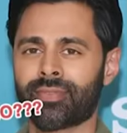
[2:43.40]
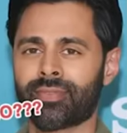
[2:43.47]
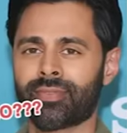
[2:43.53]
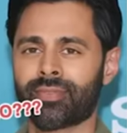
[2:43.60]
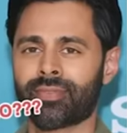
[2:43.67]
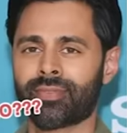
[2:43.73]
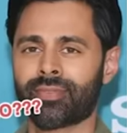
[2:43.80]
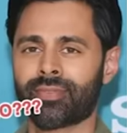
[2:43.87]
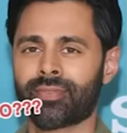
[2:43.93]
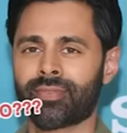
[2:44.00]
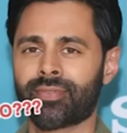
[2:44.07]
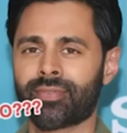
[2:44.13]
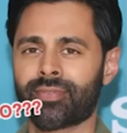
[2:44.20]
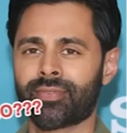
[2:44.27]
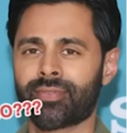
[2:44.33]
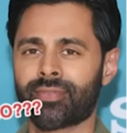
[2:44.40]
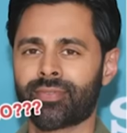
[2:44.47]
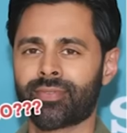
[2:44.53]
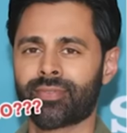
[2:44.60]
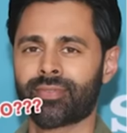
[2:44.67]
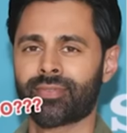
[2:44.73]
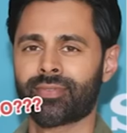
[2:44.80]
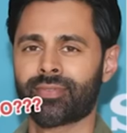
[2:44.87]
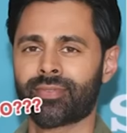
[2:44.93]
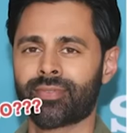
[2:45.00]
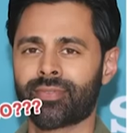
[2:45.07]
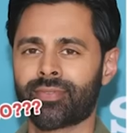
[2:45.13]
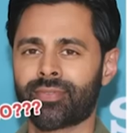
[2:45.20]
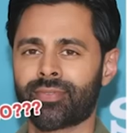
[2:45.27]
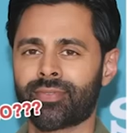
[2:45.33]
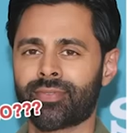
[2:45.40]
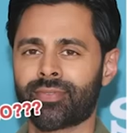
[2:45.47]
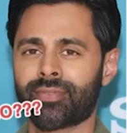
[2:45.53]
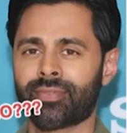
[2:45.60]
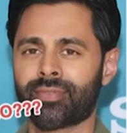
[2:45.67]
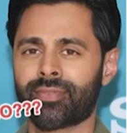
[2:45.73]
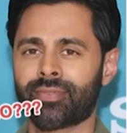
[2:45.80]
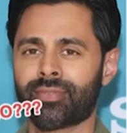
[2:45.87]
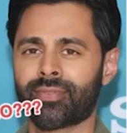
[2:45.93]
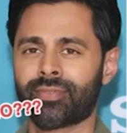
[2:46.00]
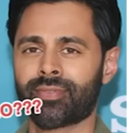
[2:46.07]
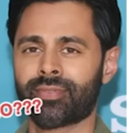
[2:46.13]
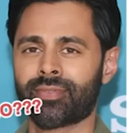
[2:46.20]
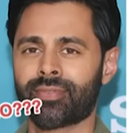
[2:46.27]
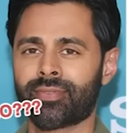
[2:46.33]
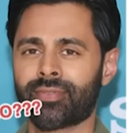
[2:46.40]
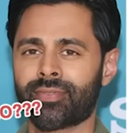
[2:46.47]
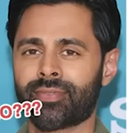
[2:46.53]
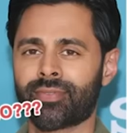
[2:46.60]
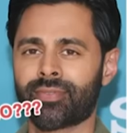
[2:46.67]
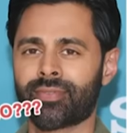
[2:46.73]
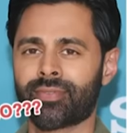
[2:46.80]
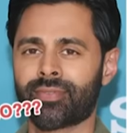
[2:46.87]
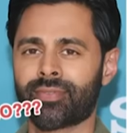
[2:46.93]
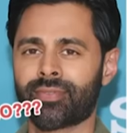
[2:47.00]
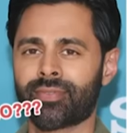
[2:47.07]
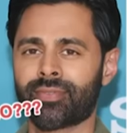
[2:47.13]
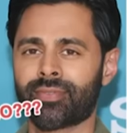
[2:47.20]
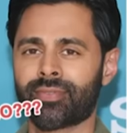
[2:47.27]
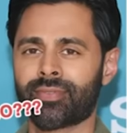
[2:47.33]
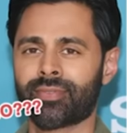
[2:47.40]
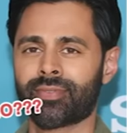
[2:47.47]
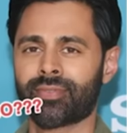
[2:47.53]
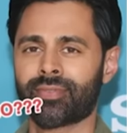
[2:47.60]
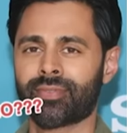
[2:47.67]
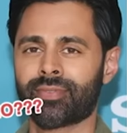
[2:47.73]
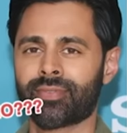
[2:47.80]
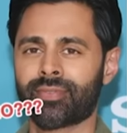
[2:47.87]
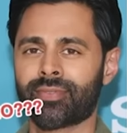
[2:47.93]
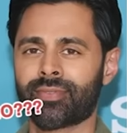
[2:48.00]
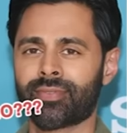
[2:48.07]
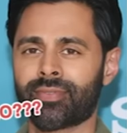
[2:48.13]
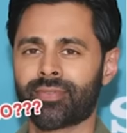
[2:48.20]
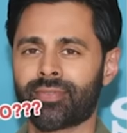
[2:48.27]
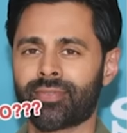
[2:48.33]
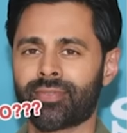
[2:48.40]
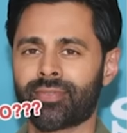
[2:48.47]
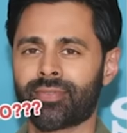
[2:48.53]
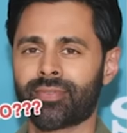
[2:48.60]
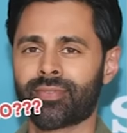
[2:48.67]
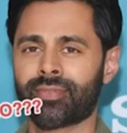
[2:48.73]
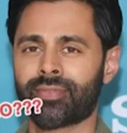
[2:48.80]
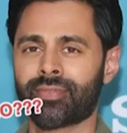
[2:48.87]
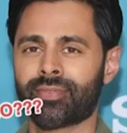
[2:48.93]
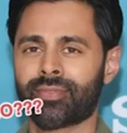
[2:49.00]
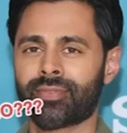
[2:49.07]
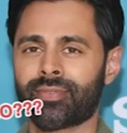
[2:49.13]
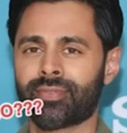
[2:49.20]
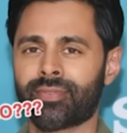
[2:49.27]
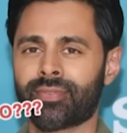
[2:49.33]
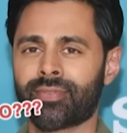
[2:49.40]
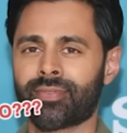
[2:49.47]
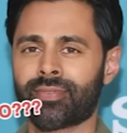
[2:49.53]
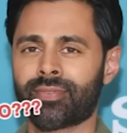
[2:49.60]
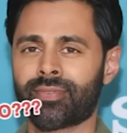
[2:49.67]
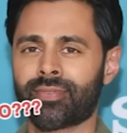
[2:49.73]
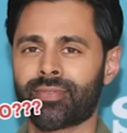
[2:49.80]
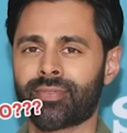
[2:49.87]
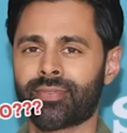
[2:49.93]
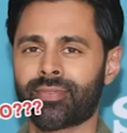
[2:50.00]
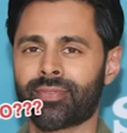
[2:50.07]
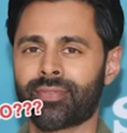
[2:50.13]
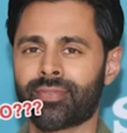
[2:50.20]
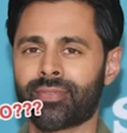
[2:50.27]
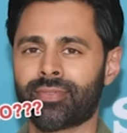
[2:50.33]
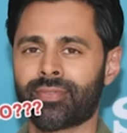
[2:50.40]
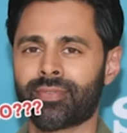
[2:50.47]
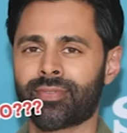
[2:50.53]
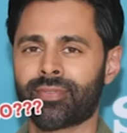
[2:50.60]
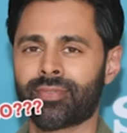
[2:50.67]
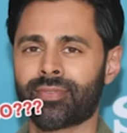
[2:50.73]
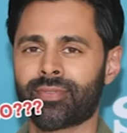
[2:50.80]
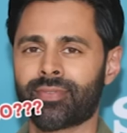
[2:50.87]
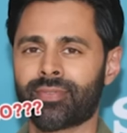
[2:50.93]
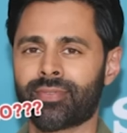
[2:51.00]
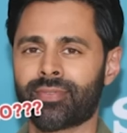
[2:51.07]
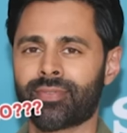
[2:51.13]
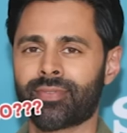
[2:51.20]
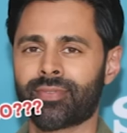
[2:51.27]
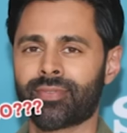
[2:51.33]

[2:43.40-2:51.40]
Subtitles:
[no speech]